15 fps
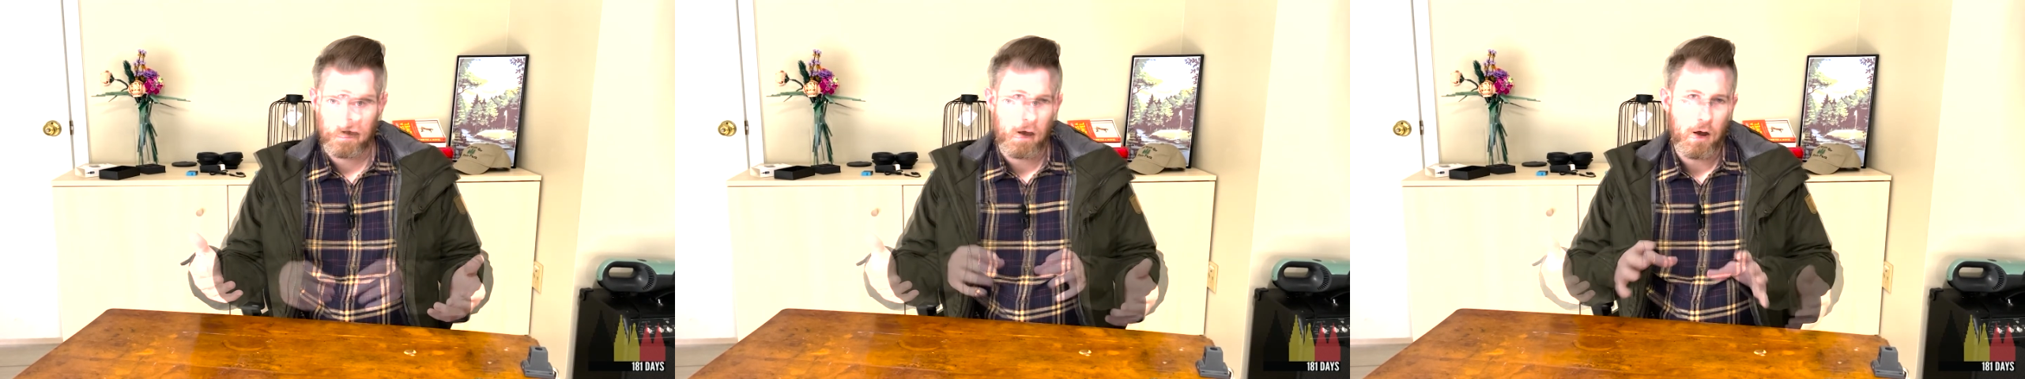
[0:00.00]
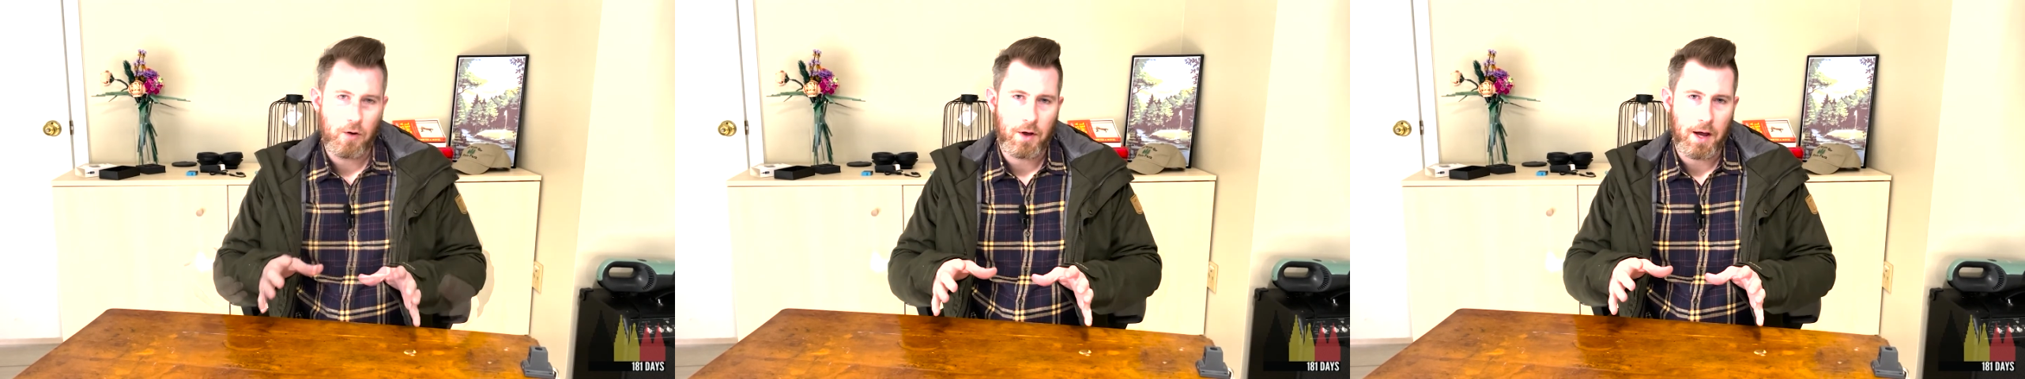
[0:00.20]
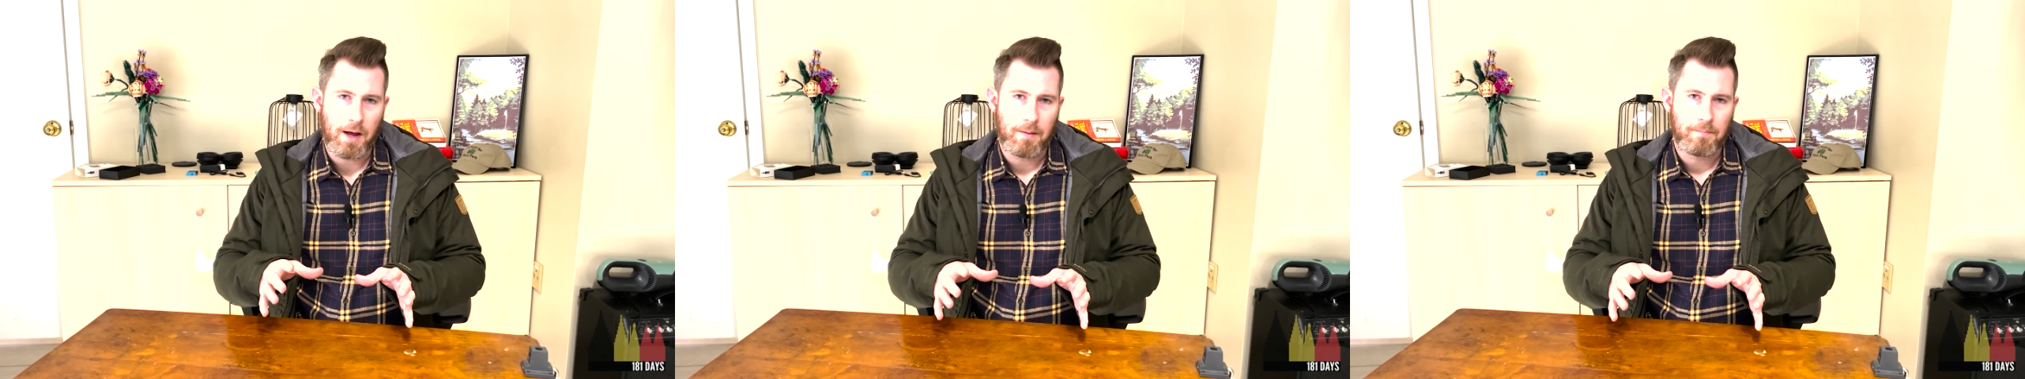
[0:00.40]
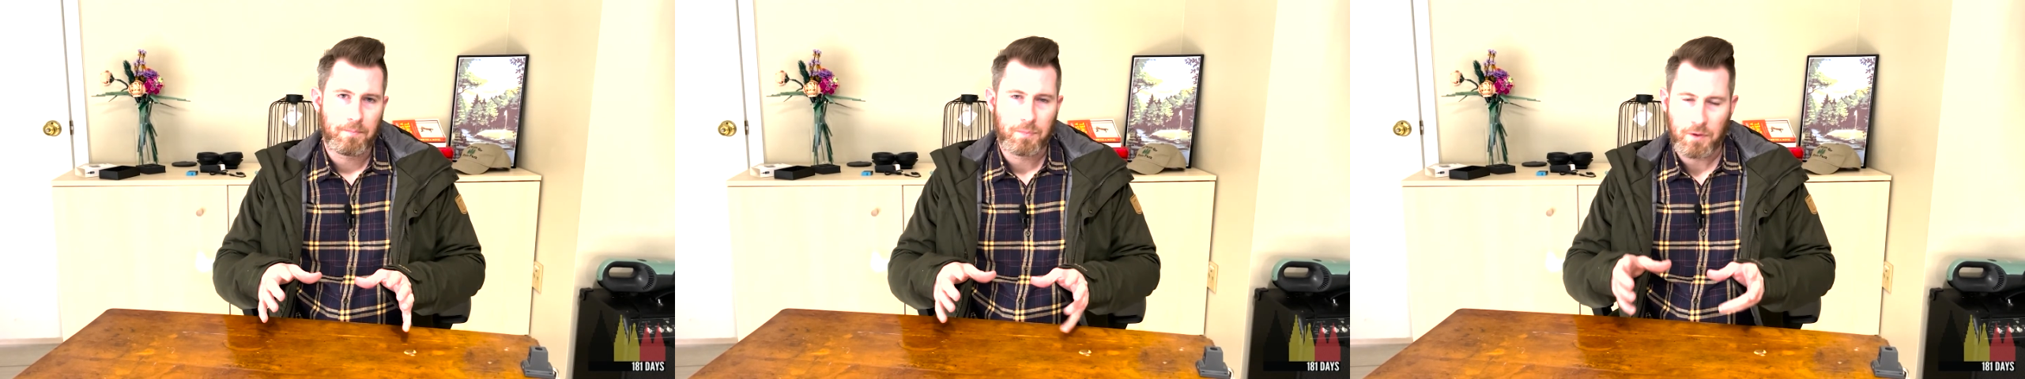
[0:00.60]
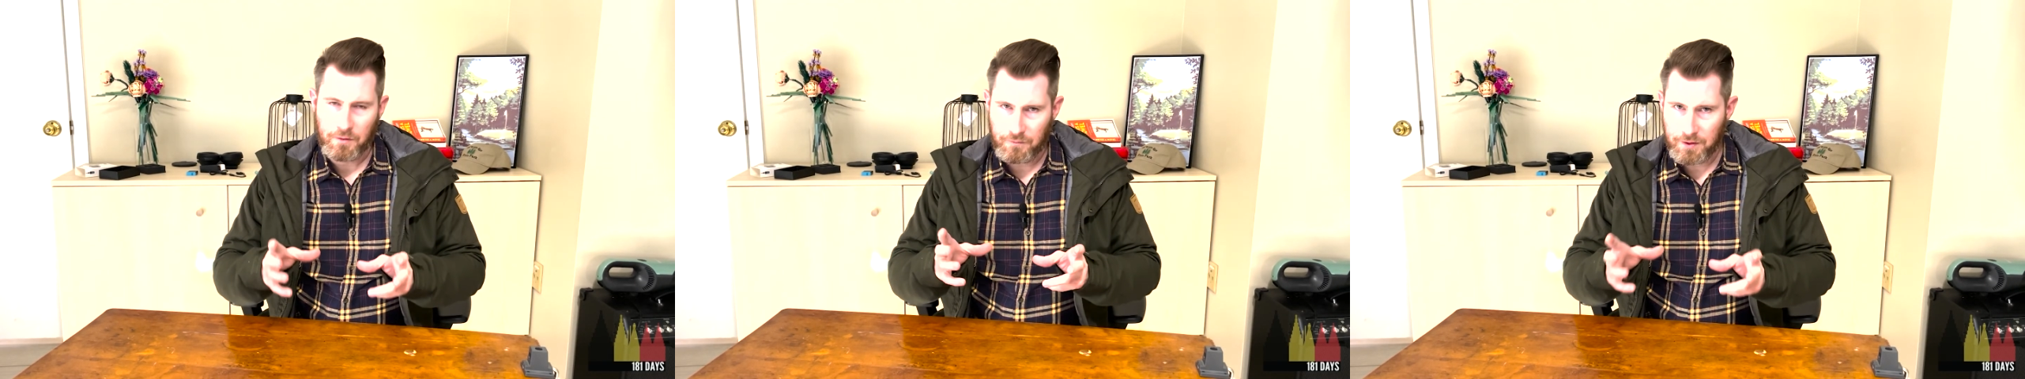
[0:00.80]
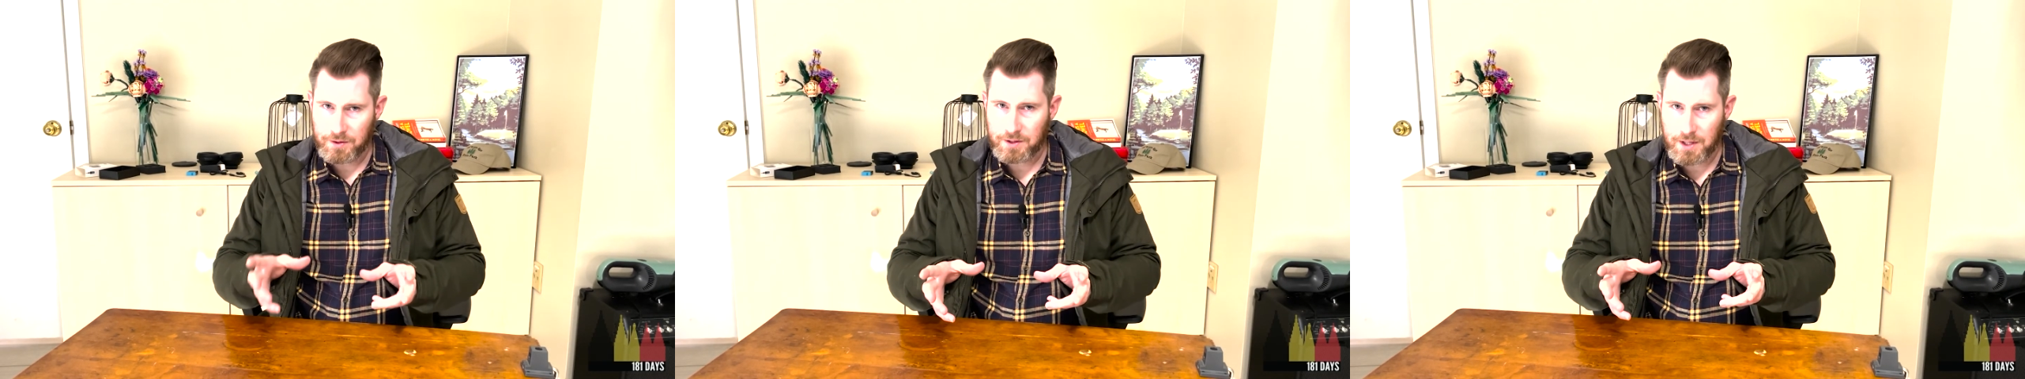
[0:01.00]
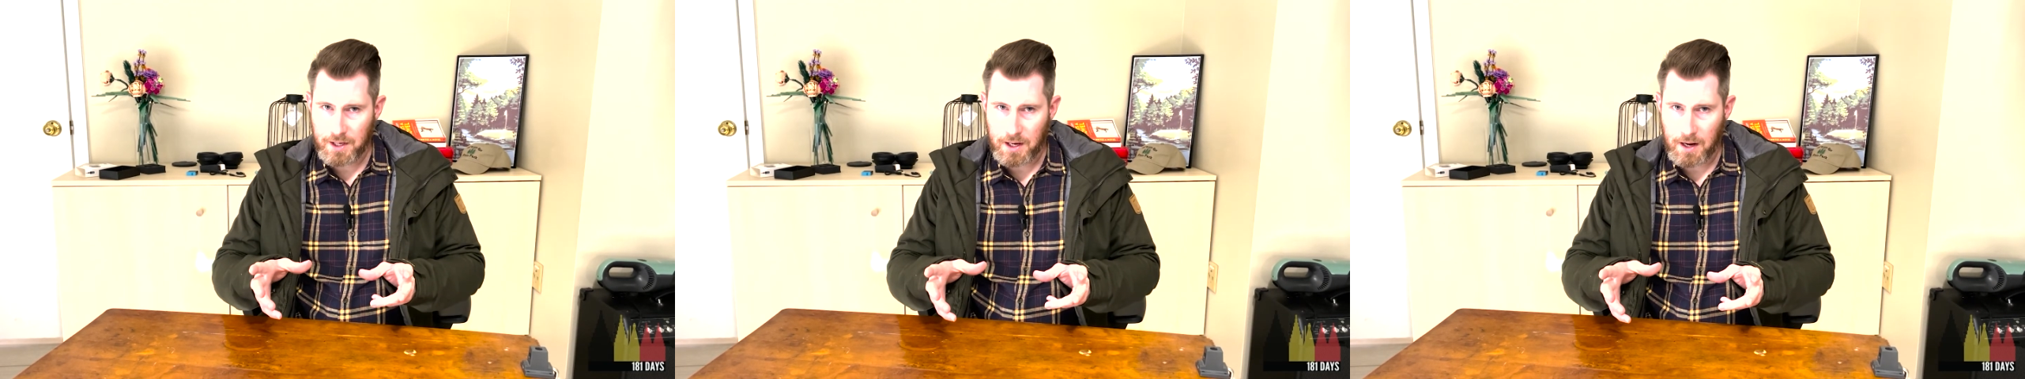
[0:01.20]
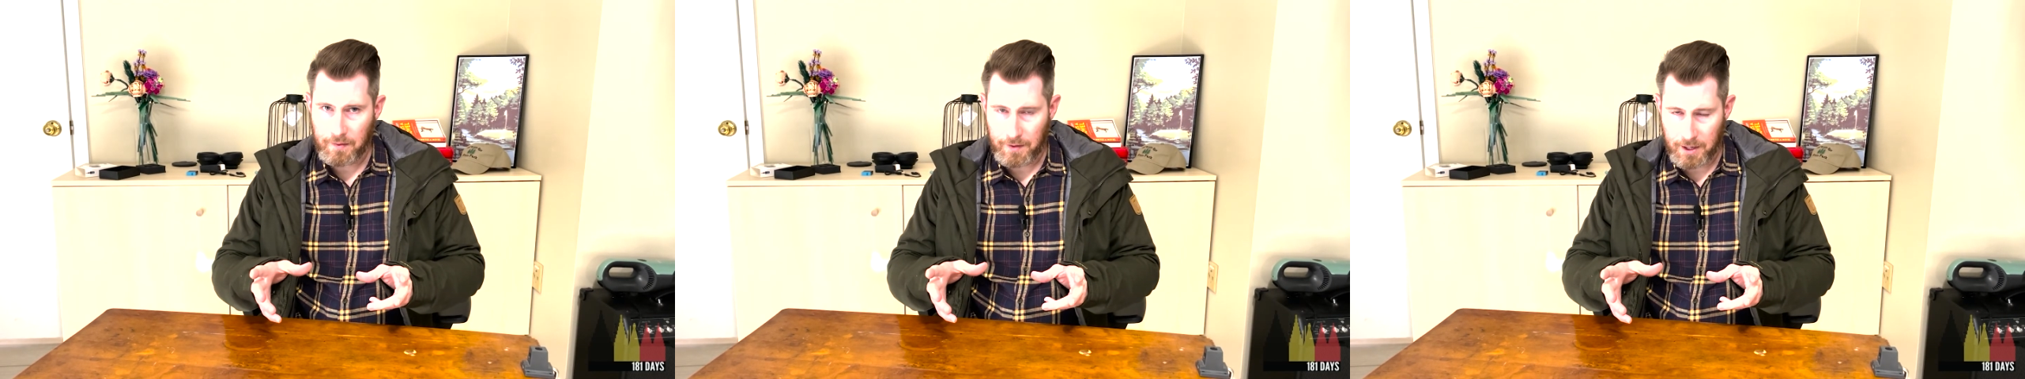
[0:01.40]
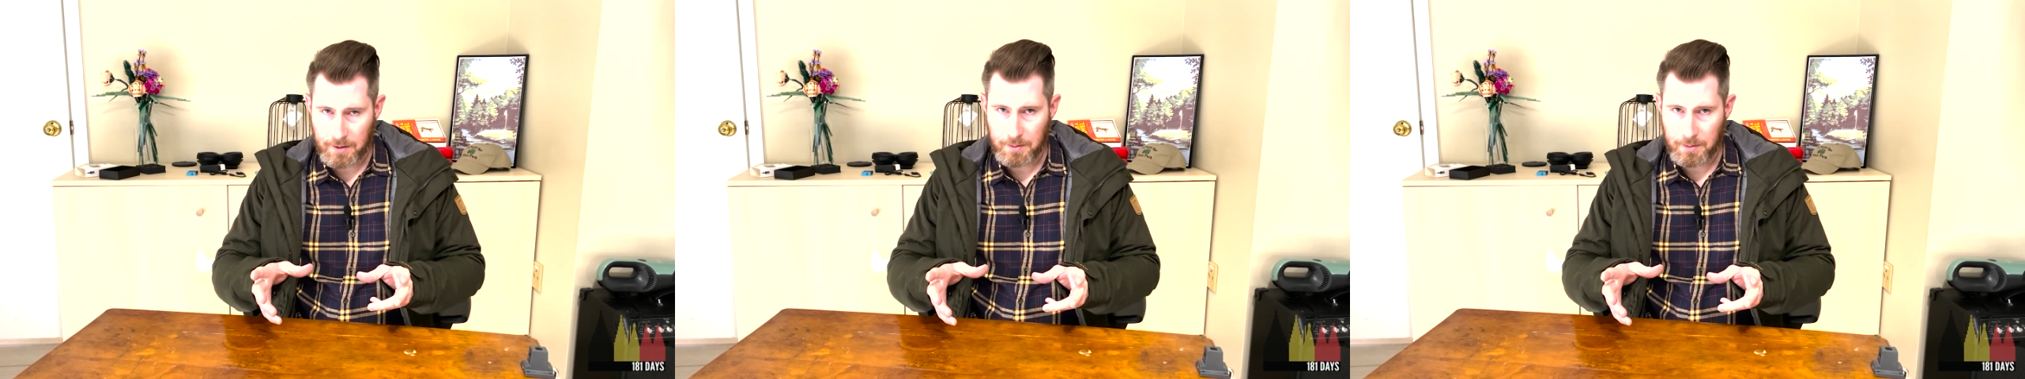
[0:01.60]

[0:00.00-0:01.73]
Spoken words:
Okay, the fifth thing I like